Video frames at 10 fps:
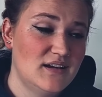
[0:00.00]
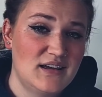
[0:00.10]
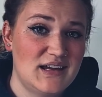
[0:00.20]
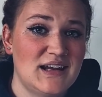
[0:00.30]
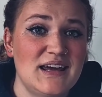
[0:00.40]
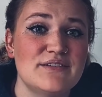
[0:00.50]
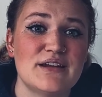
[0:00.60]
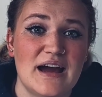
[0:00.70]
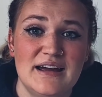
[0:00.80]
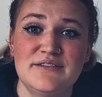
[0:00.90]
And
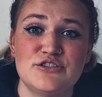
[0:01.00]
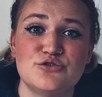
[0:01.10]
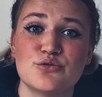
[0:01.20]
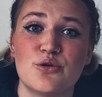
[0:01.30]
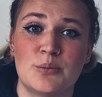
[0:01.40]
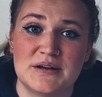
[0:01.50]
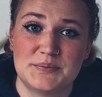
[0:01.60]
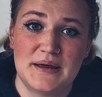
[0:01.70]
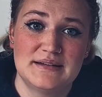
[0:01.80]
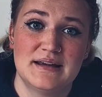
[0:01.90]
I even draw in my
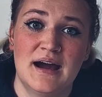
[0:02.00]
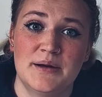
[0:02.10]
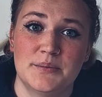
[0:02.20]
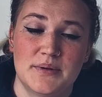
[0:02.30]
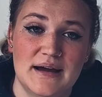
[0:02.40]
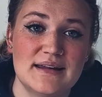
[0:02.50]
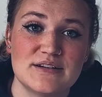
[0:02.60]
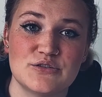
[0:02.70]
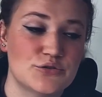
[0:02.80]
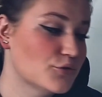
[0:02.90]
spare time. I like
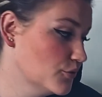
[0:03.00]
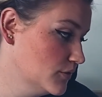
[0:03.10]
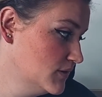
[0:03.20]
to draw.